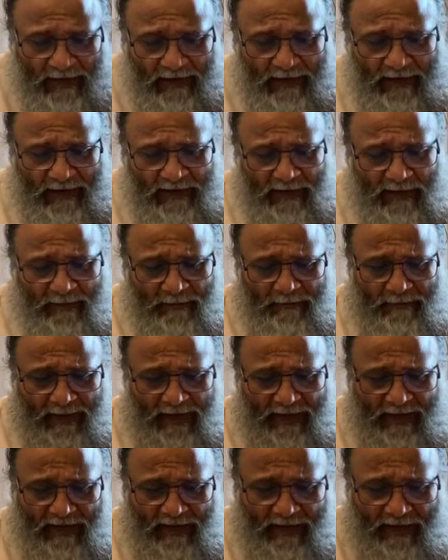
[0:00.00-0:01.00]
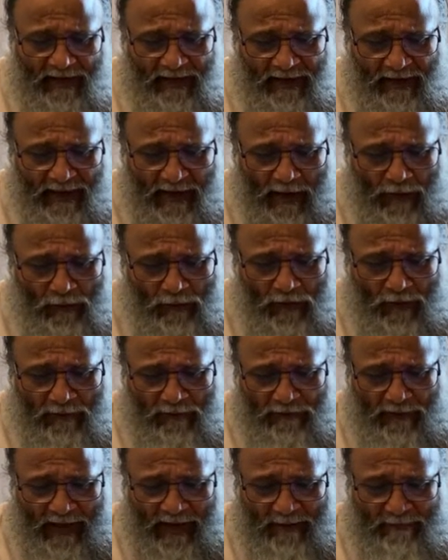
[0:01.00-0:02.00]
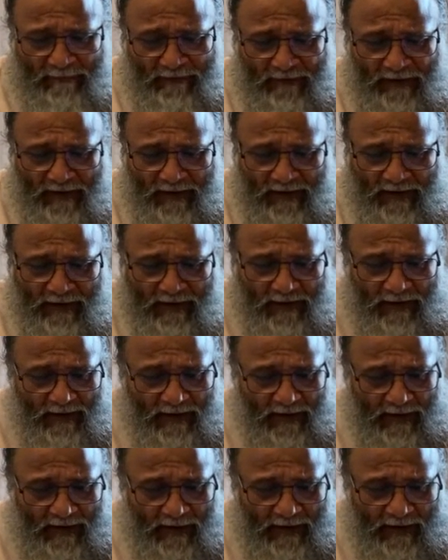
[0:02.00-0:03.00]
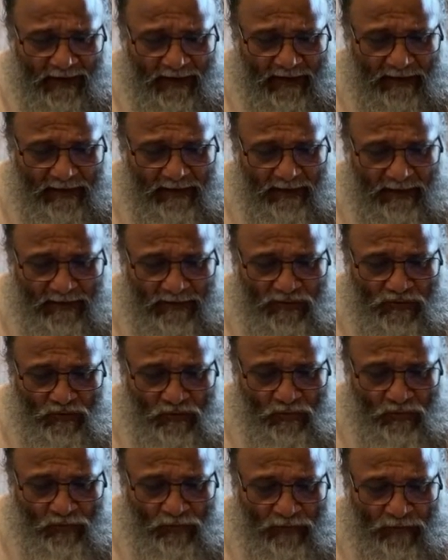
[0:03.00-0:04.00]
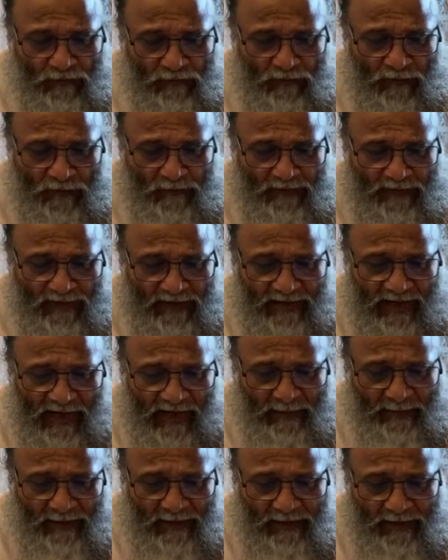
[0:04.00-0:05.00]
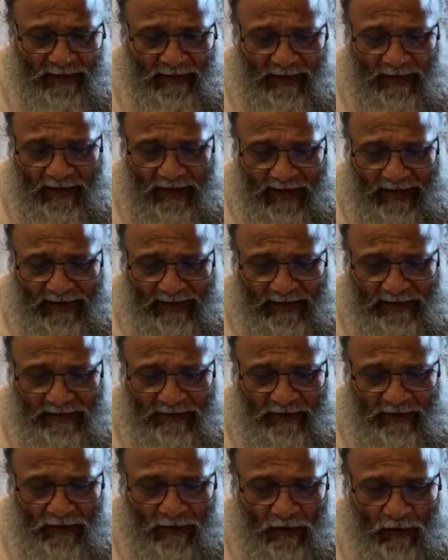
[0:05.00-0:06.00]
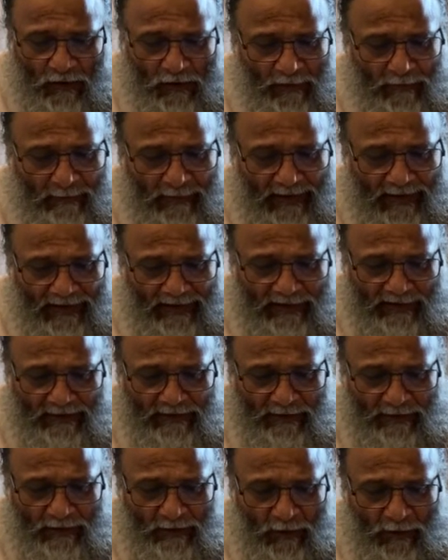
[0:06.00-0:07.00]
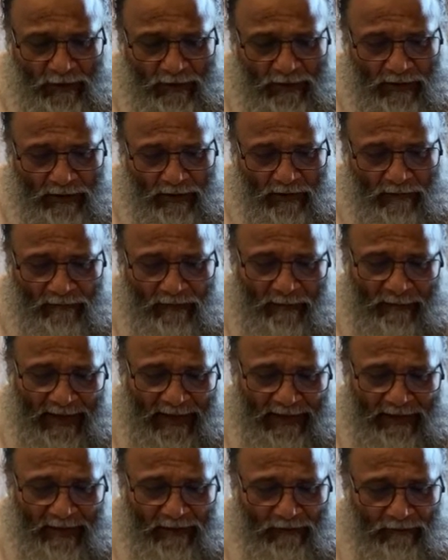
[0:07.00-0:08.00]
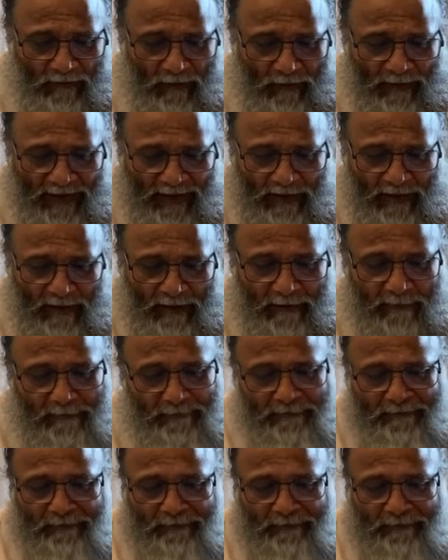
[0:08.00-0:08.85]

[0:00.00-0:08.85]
Let him make ink out of camphor, collect the soot from the diamond light, or marry the daughter of a barren woman.